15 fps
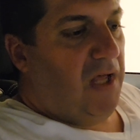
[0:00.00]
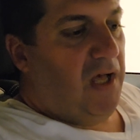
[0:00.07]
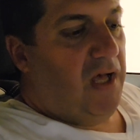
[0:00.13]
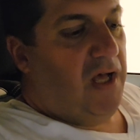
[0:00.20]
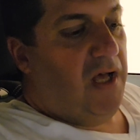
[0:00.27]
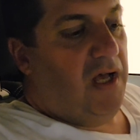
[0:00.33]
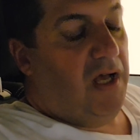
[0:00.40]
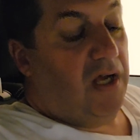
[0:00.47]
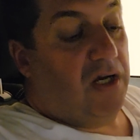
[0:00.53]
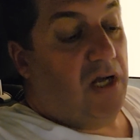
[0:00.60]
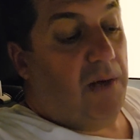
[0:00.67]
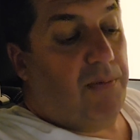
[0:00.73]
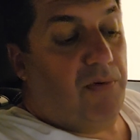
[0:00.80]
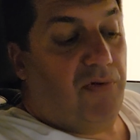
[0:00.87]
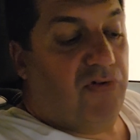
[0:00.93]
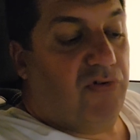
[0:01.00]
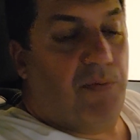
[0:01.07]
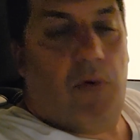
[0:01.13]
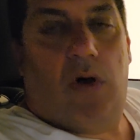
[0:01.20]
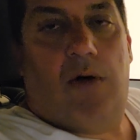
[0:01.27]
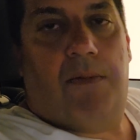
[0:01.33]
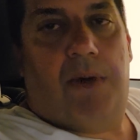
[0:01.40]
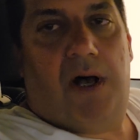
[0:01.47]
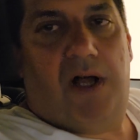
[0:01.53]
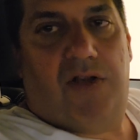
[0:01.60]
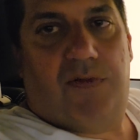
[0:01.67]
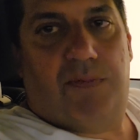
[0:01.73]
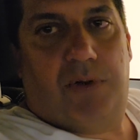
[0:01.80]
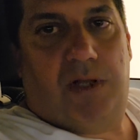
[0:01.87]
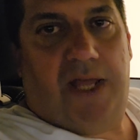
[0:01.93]
a couple of small
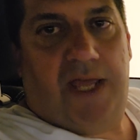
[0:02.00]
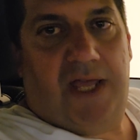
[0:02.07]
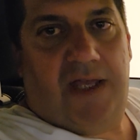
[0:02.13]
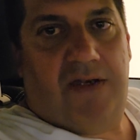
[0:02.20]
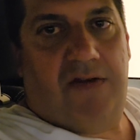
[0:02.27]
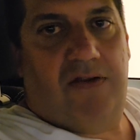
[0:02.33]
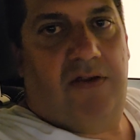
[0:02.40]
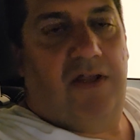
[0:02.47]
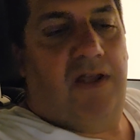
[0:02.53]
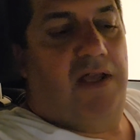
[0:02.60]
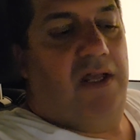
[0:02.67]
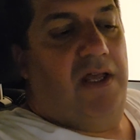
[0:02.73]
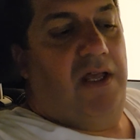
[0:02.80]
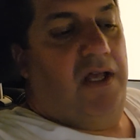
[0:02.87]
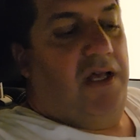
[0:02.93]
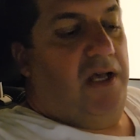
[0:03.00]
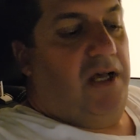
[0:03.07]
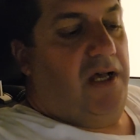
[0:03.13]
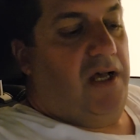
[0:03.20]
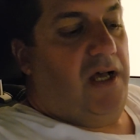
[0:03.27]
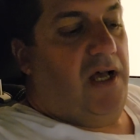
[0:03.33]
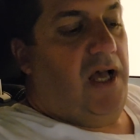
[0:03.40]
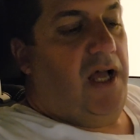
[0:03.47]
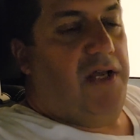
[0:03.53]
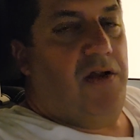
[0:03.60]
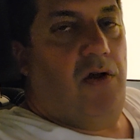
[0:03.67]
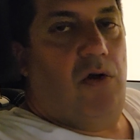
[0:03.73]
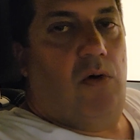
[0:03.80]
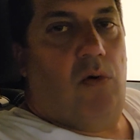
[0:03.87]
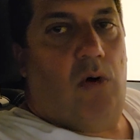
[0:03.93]
mods planned. I
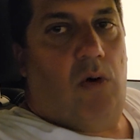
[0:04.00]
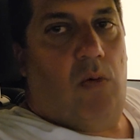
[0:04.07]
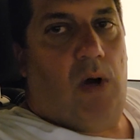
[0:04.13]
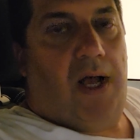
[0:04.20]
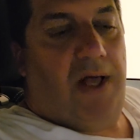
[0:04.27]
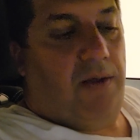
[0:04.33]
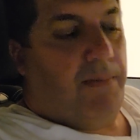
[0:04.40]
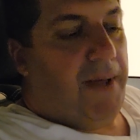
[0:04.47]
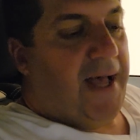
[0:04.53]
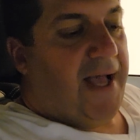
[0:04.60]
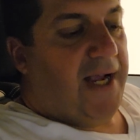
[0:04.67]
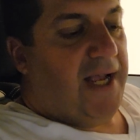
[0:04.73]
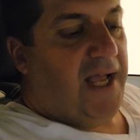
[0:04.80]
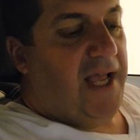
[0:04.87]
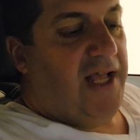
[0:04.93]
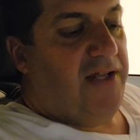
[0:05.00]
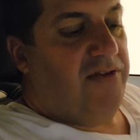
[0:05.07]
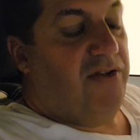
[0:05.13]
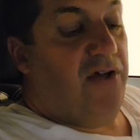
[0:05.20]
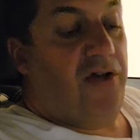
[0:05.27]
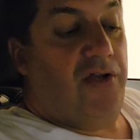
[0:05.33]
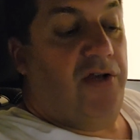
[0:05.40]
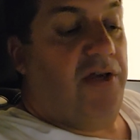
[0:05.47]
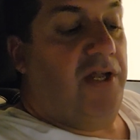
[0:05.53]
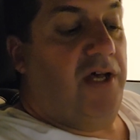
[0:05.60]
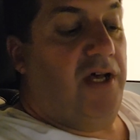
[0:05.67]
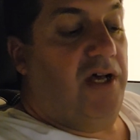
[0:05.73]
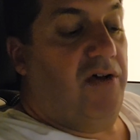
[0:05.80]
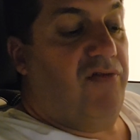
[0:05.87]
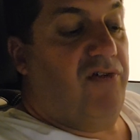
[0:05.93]
know a while back I had done
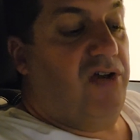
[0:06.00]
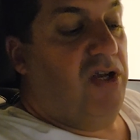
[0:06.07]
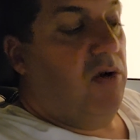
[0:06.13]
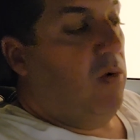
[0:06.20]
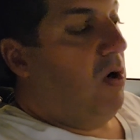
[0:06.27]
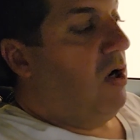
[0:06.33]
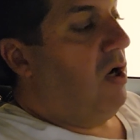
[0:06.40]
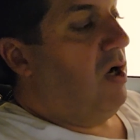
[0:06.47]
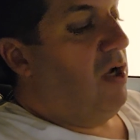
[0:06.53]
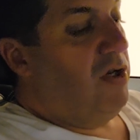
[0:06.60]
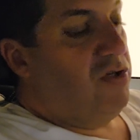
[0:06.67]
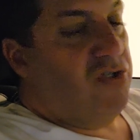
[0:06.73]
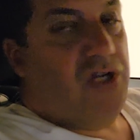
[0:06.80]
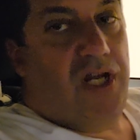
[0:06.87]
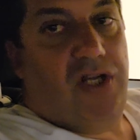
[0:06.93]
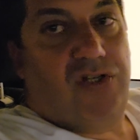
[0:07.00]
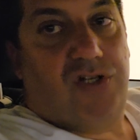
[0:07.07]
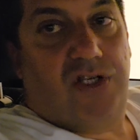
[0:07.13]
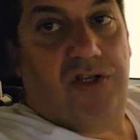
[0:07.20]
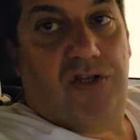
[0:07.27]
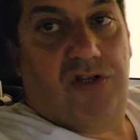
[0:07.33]
a video on changing